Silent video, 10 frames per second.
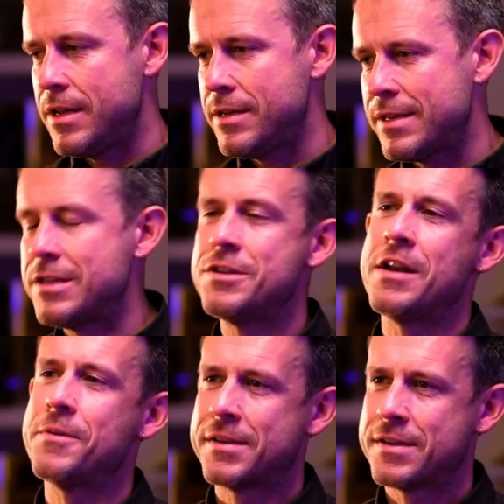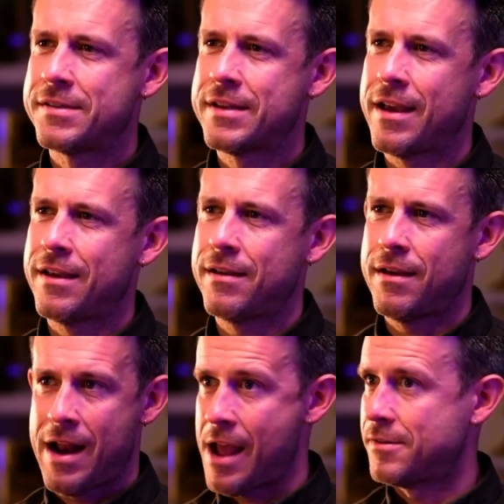disingenuous to say
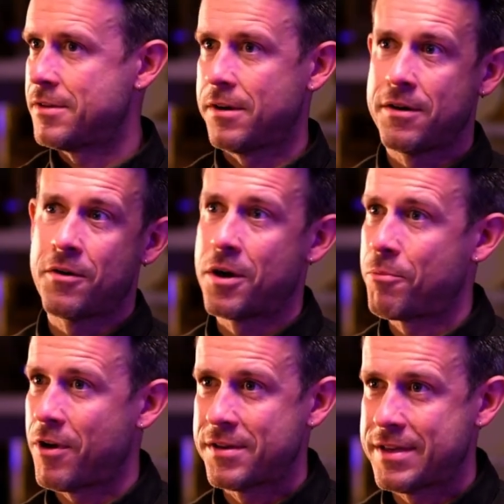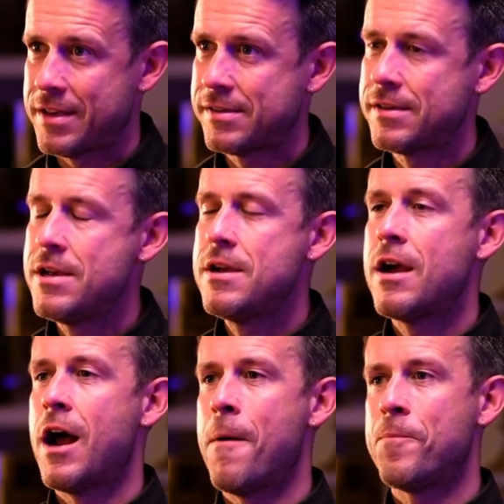an answer or a process.
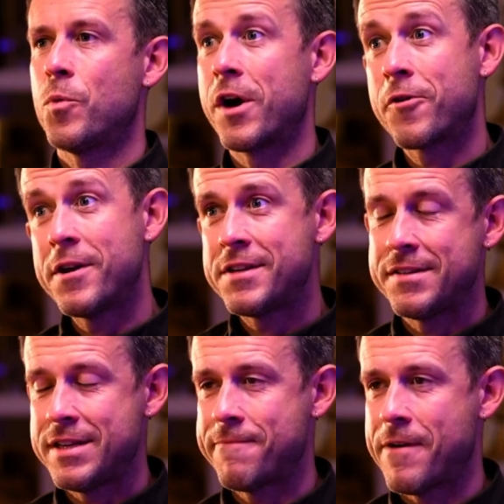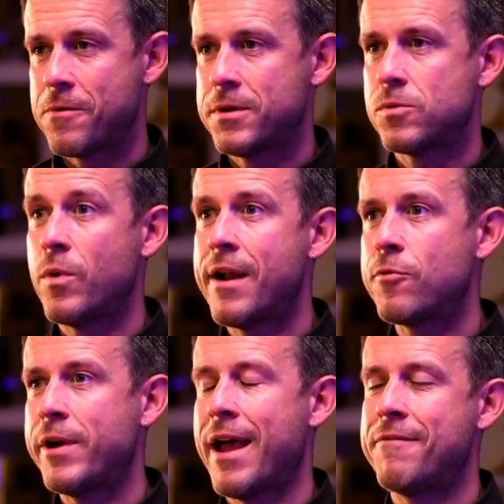What Grint and his team found was whenever
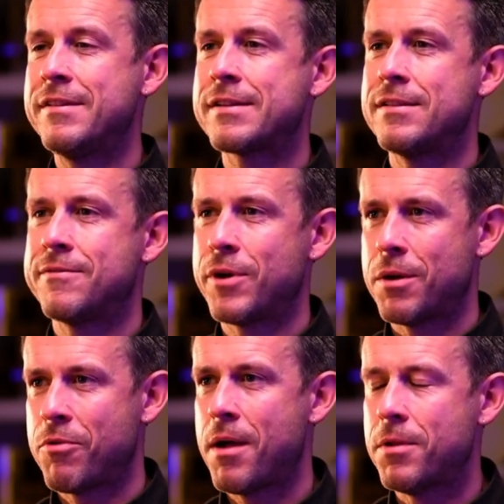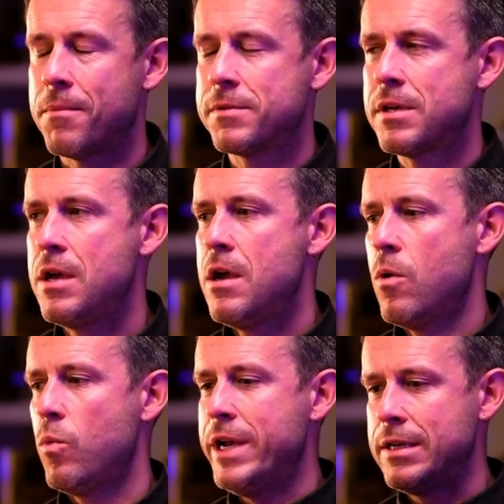we have these kinds of wicked problems,
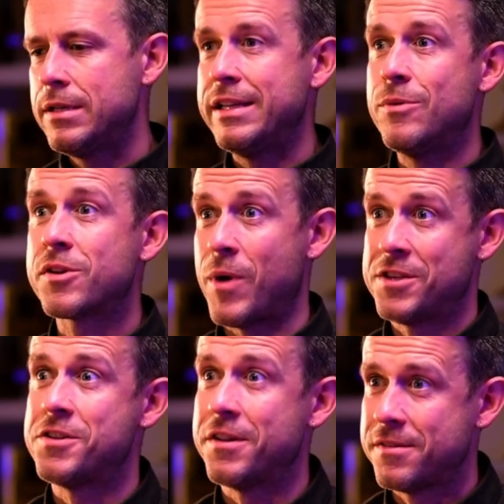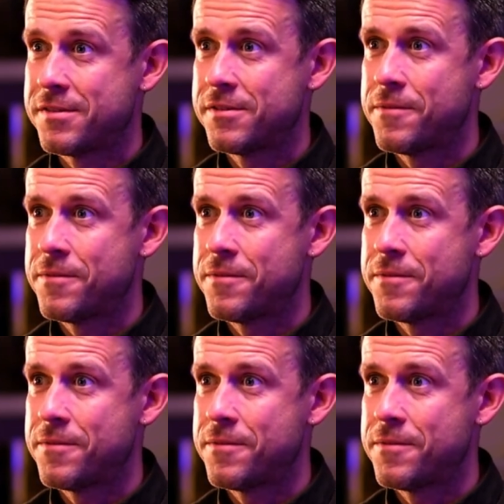we need to lead with questions.